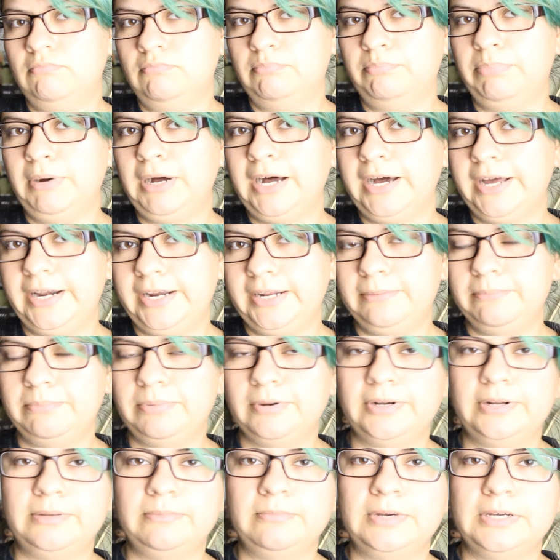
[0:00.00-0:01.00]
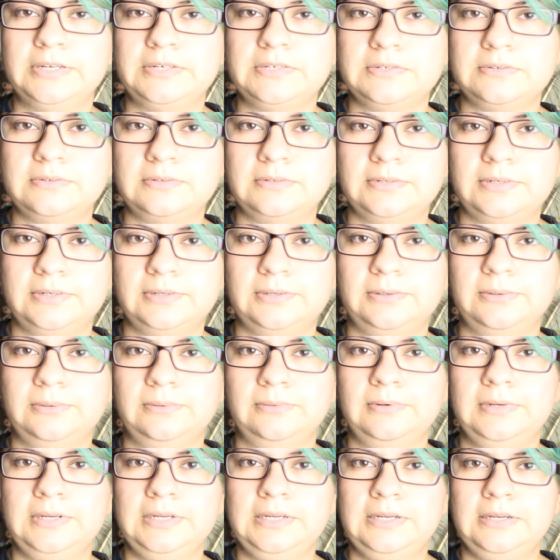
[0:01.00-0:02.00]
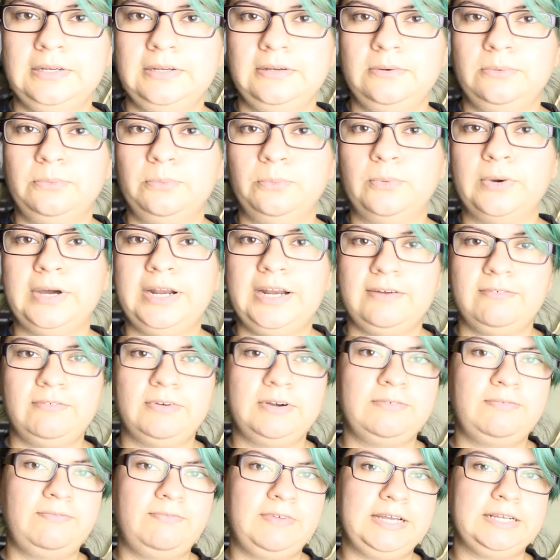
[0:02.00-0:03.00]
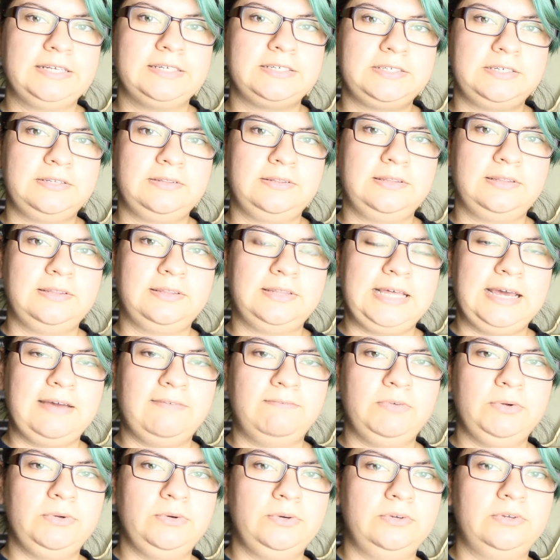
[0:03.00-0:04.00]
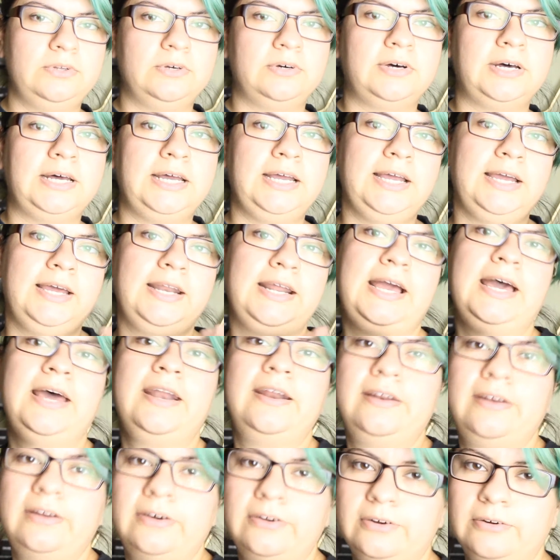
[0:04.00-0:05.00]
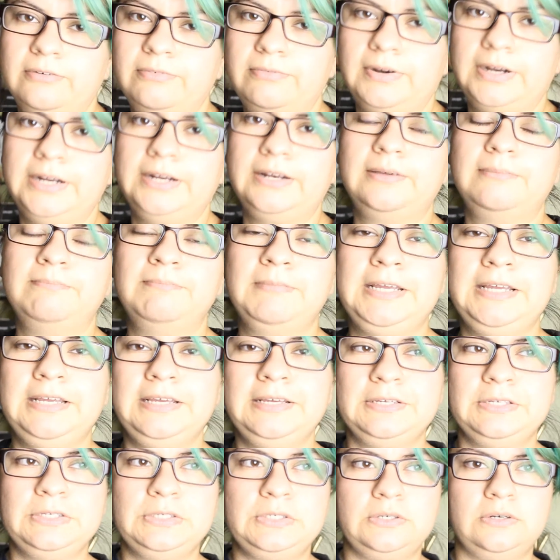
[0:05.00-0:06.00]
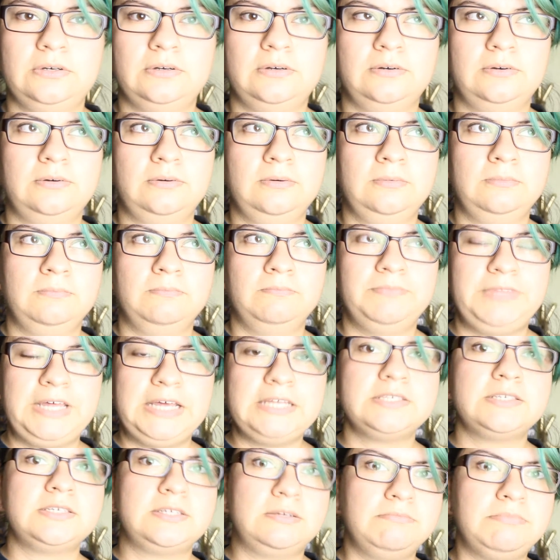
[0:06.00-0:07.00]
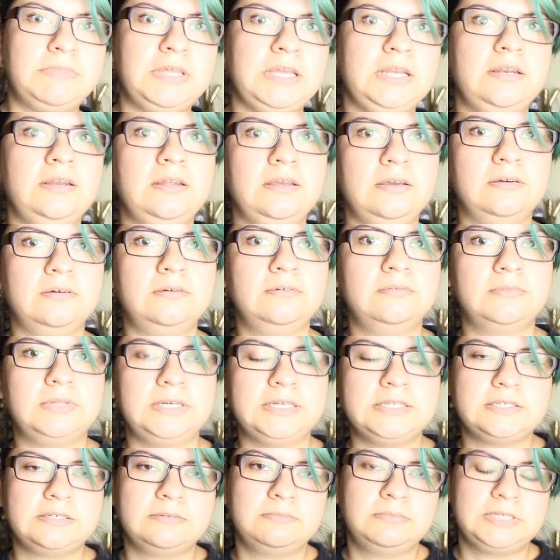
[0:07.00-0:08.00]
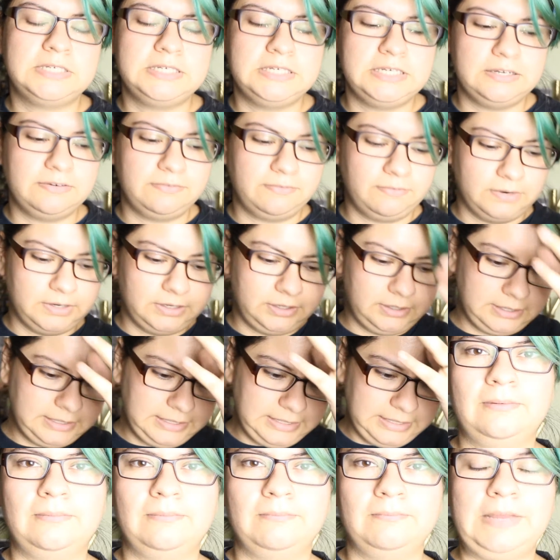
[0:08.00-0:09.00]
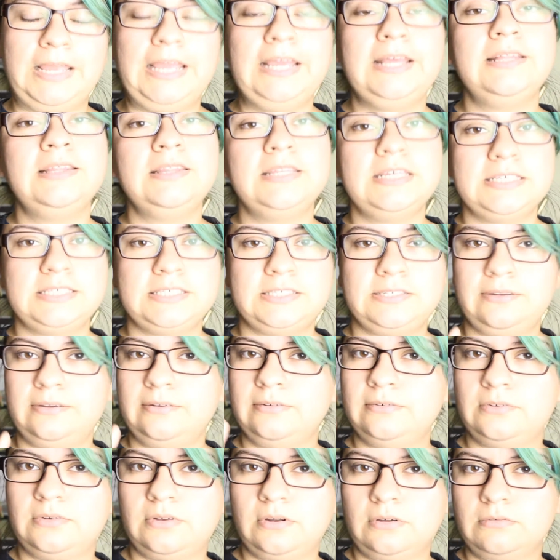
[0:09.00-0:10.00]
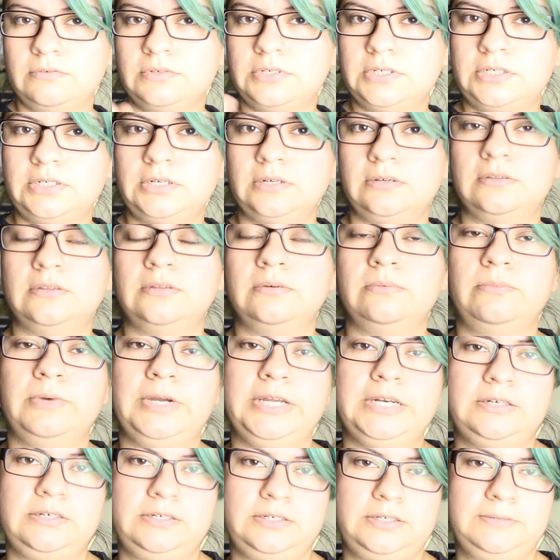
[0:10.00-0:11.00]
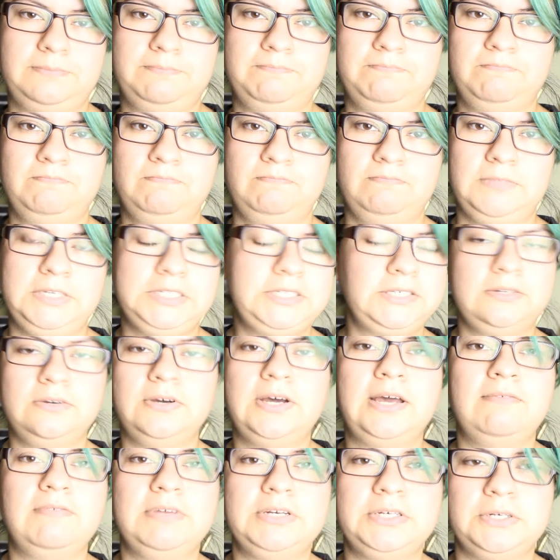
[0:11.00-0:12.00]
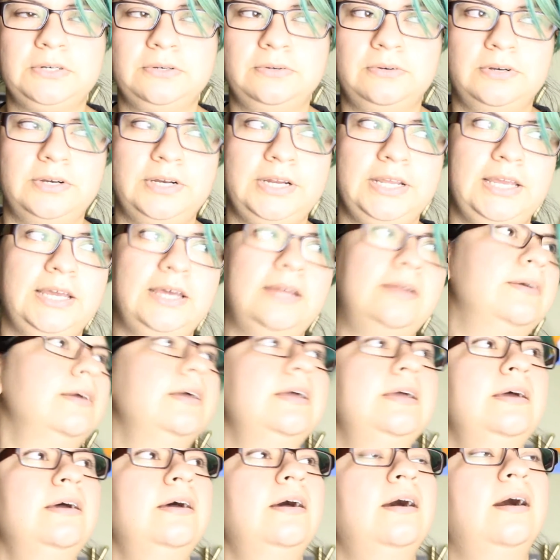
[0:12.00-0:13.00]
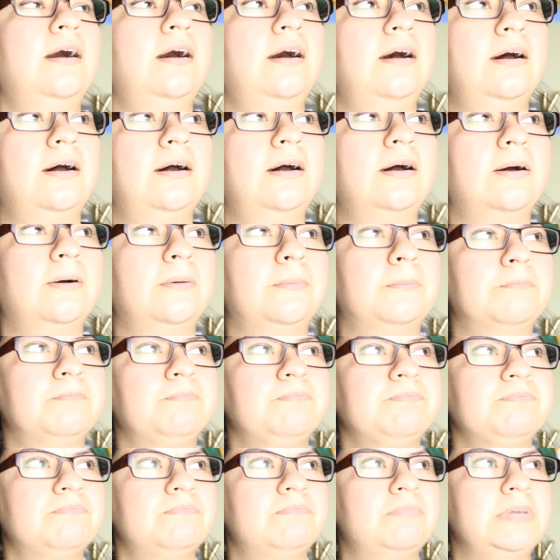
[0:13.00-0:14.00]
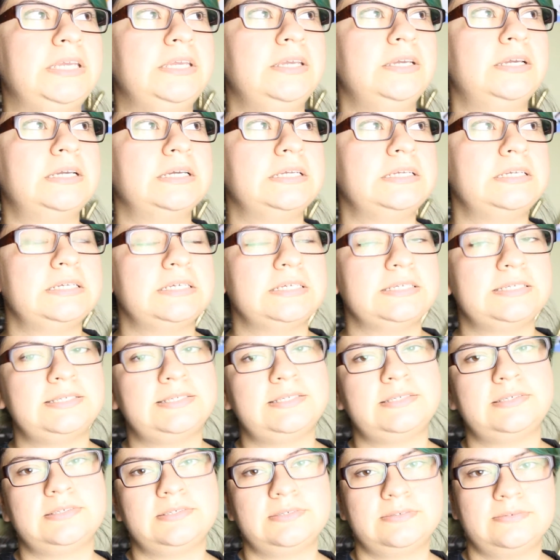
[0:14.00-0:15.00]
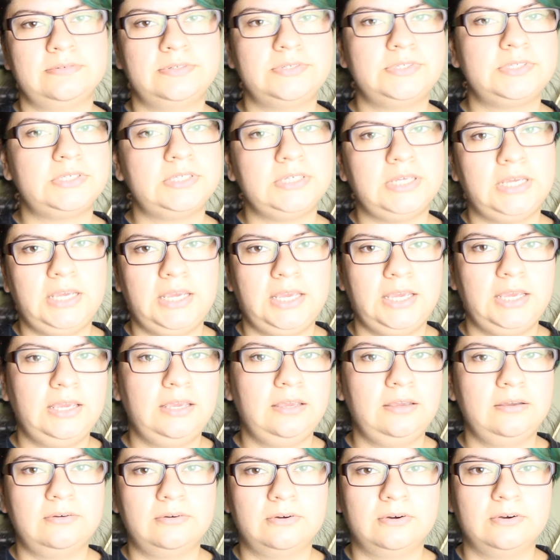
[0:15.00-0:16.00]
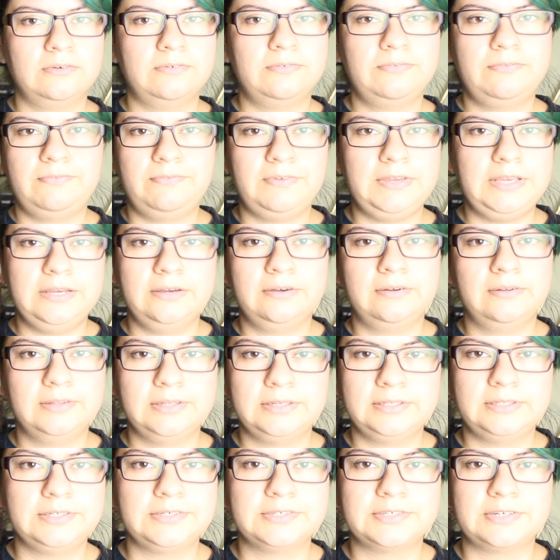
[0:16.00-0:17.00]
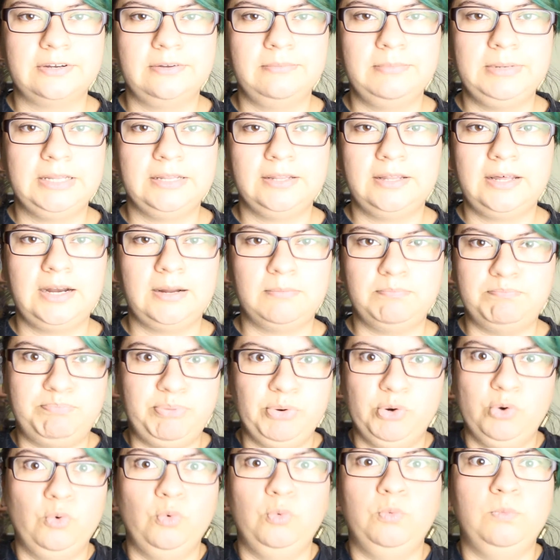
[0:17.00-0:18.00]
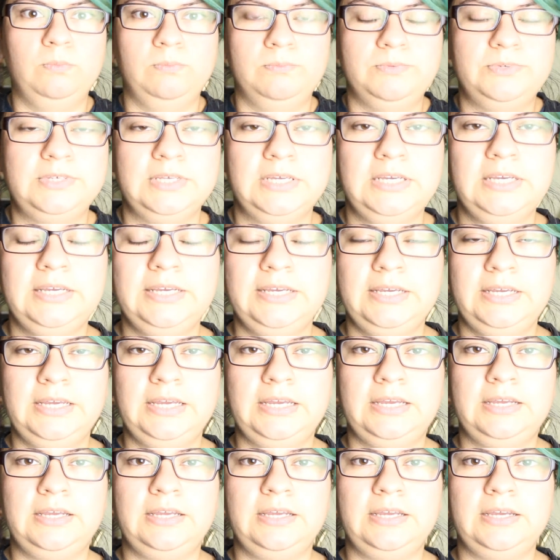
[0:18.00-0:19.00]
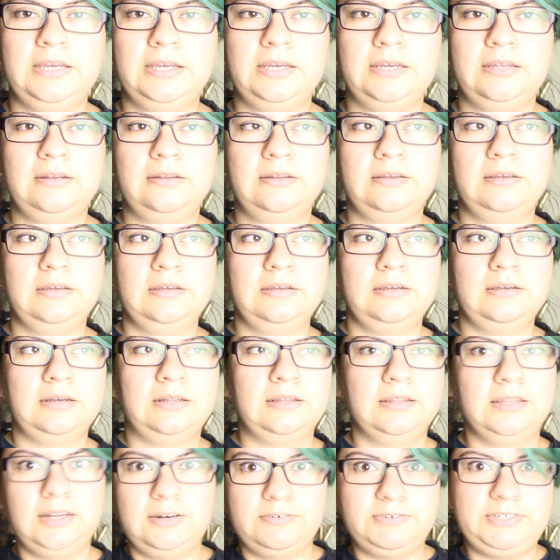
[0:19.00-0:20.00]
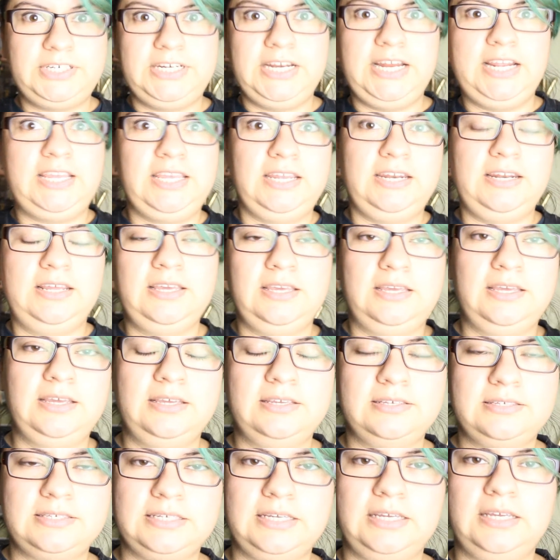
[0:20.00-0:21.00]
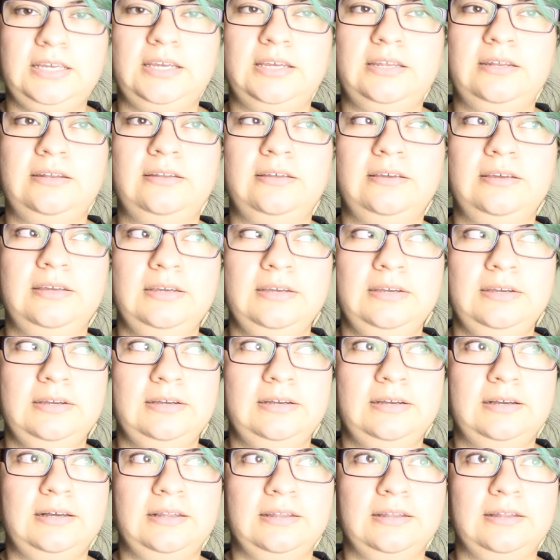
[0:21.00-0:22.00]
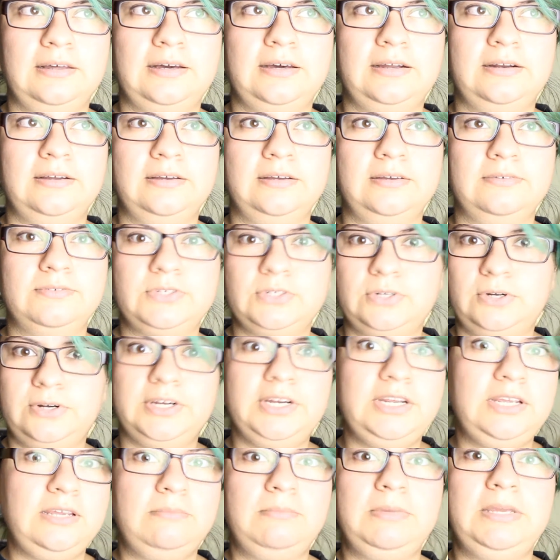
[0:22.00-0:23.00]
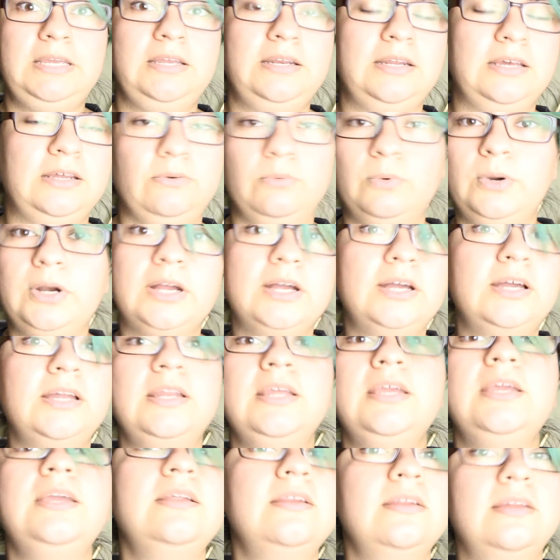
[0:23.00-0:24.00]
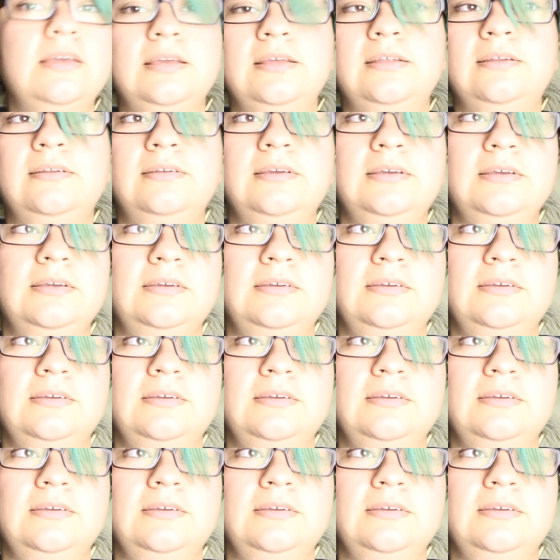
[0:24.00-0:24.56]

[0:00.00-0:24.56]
body pretty much so whatever effect that voodoo doll had had it on her friend so that's something new that's something different um, and they still don't show the witch they still haven't shown her yet um, but you can just see or feel that there's going to be a lot of booms and a lot of shakiness and a lot of screaming and running and